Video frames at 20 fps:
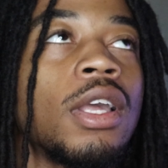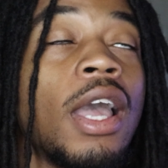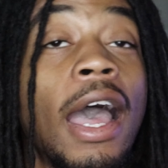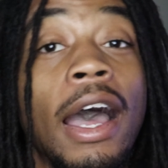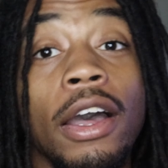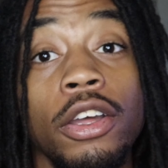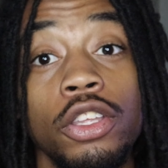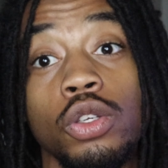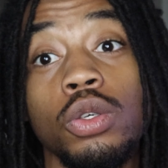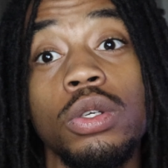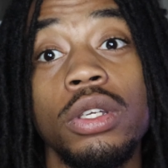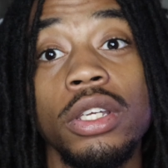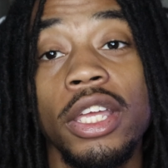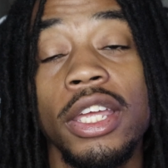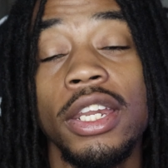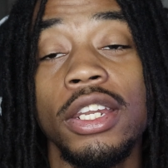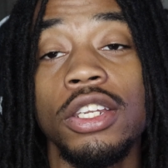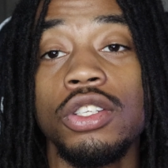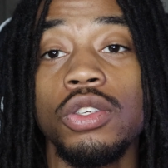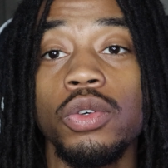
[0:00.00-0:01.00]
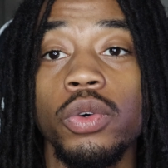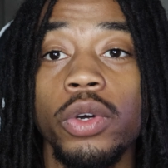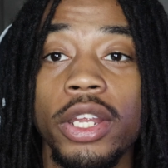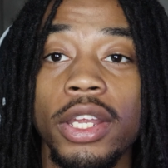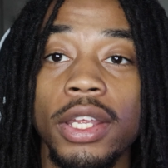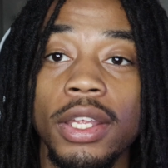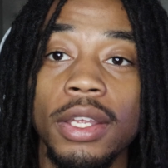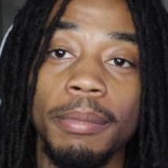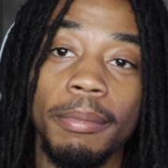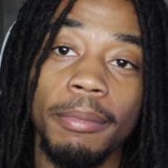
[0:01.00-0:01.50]
how you can get into it
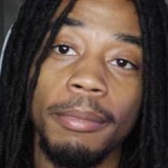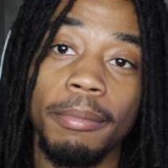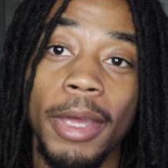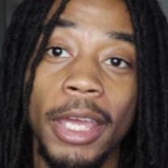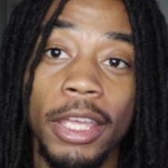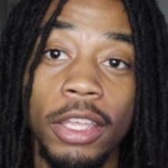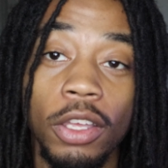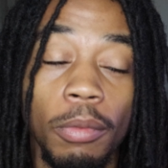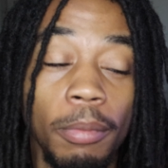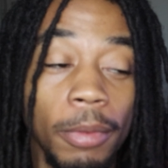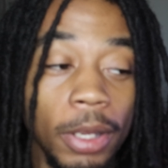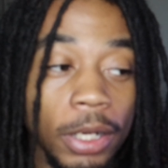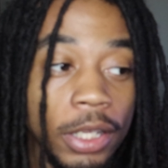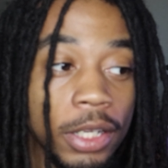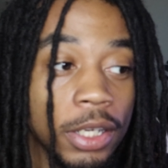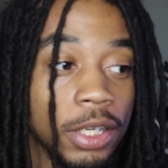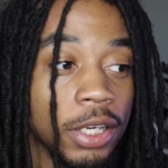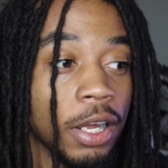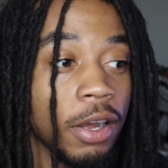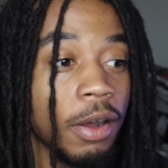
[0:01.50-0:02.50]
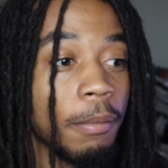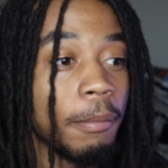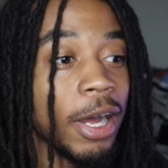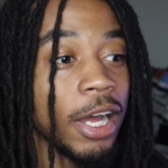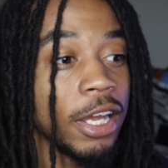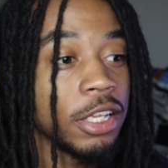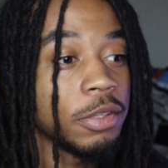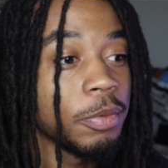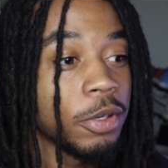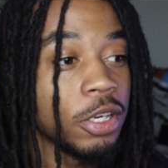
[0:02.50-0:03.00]
and make your money in it. Now,
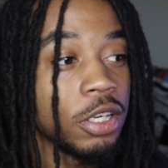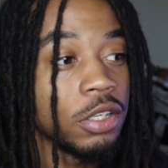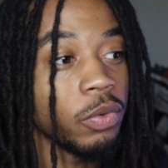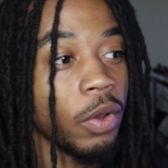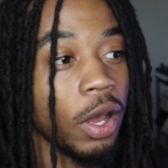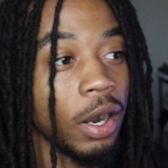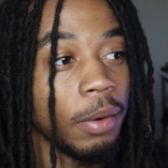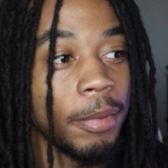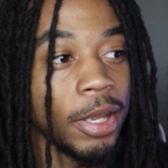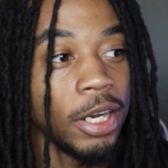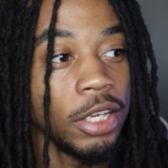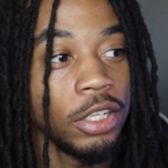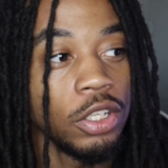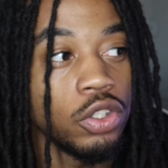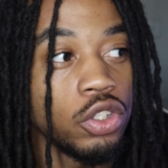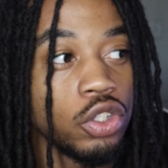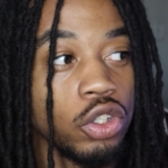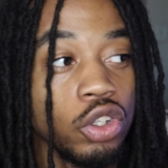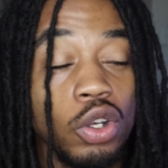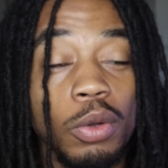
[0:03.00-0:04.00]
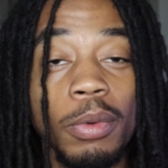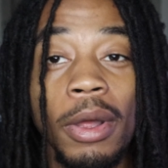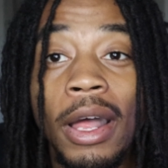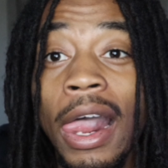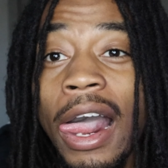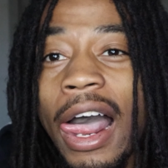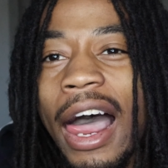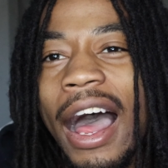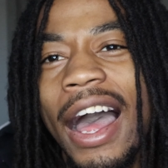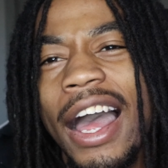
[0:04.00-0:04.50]
my experience with automated YouTube,
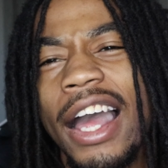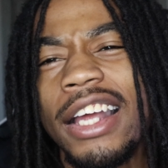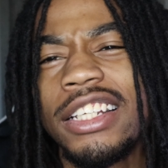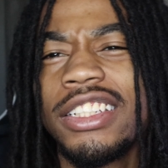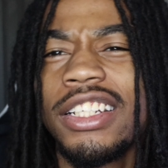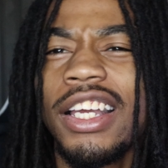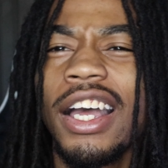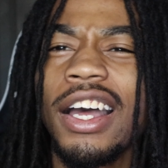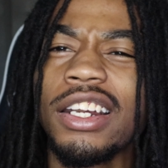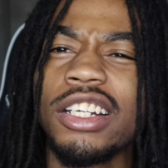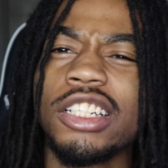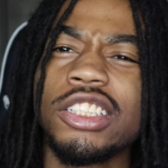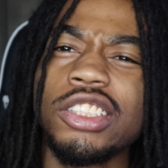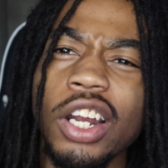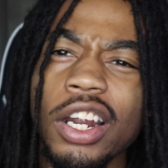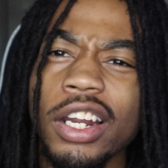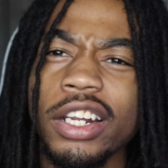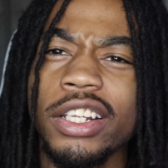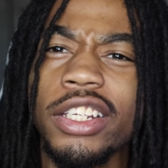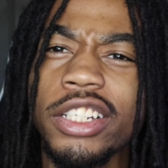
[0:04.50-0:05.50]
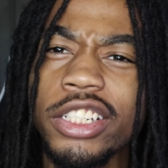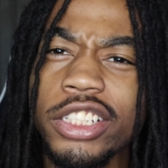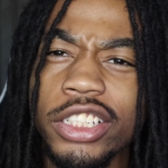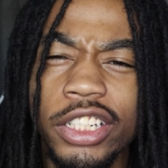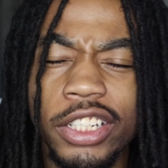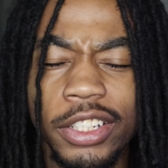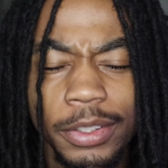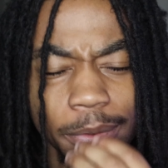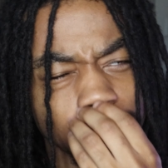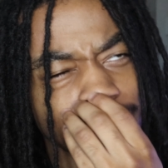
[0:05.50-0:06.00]
I actually kind of started this
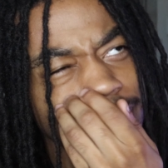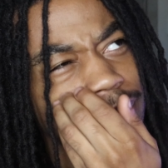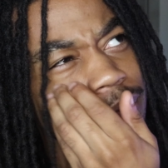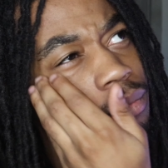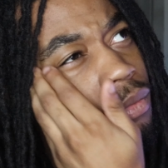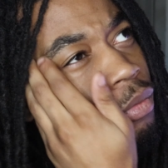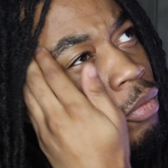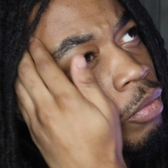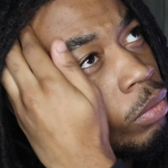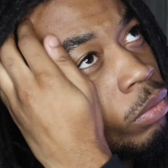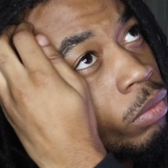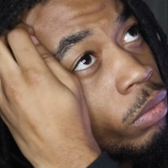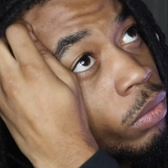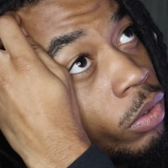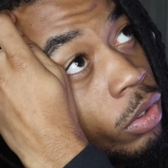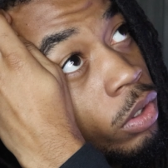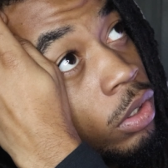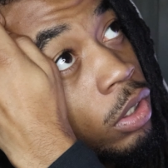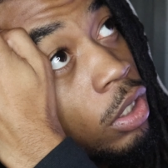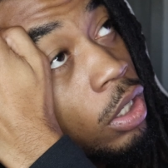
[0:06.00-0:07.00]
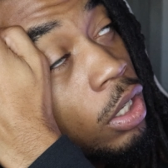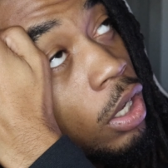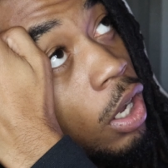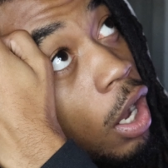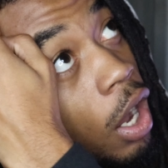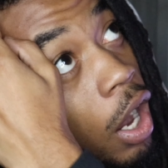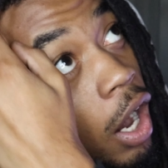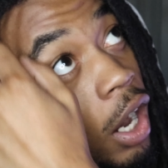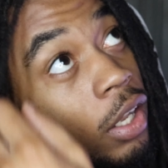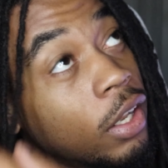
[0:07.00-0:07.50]
shit.
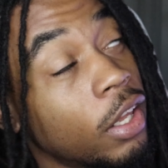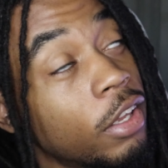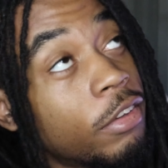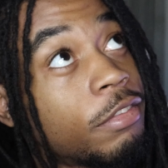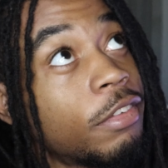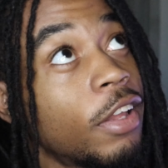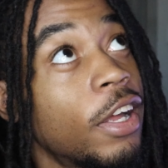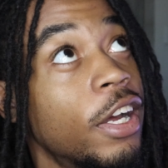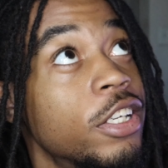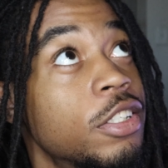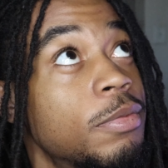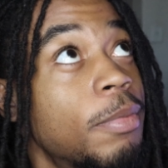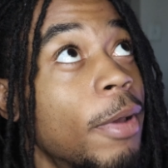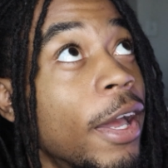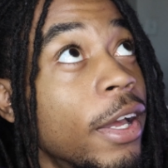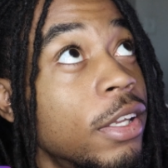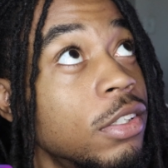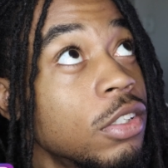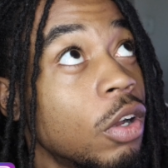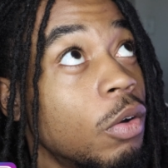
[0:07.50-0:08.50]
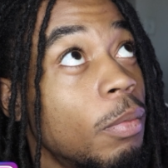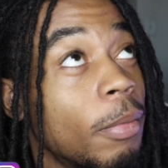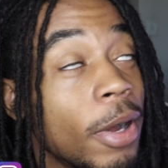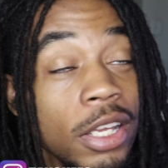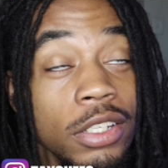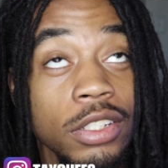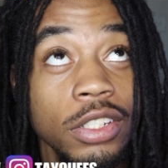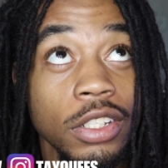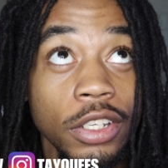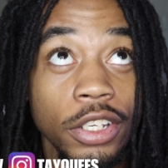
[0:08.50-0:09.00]
All right, let's flashback. So
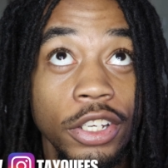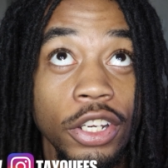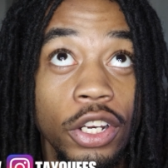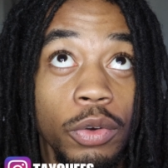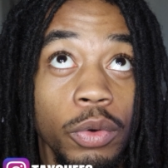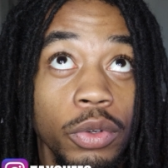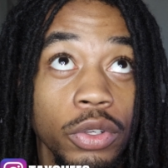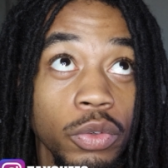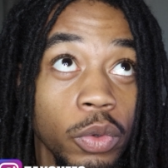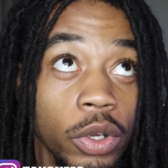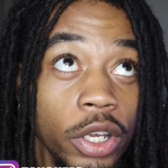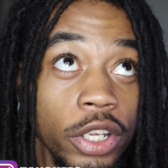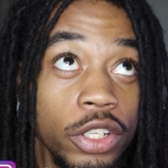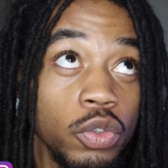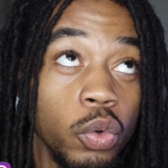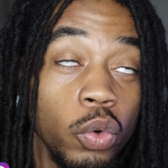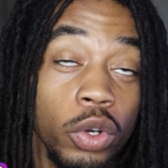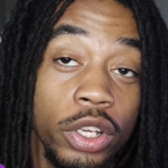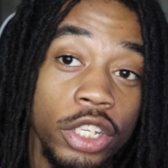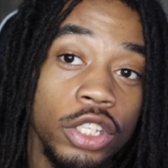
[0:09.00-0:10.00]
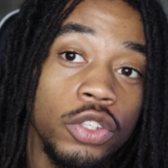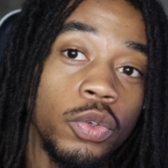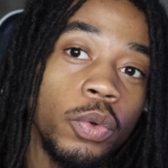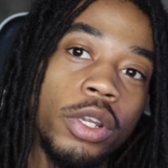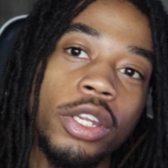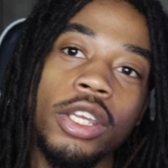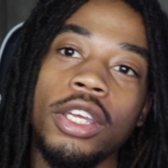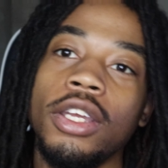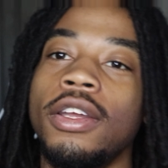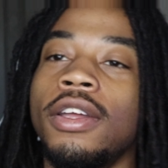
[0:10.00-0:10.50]
my senior year was what,
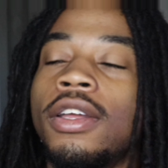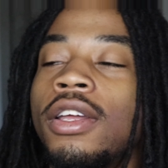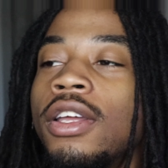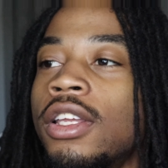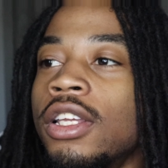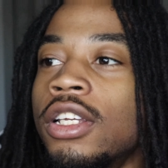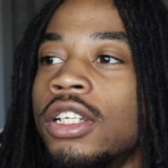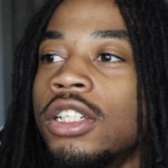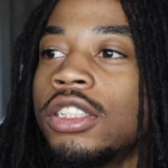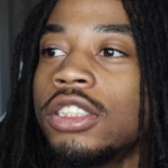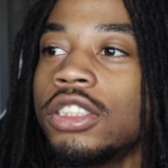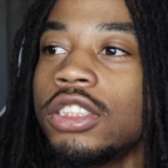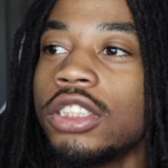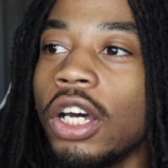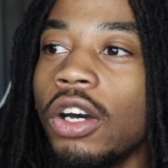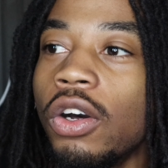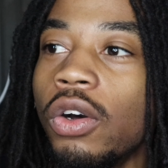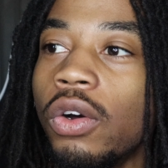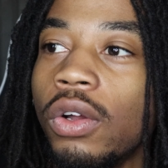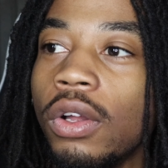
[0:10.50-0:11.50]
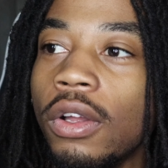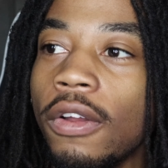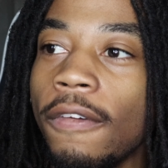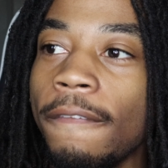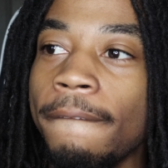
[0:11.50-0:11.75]
2020? So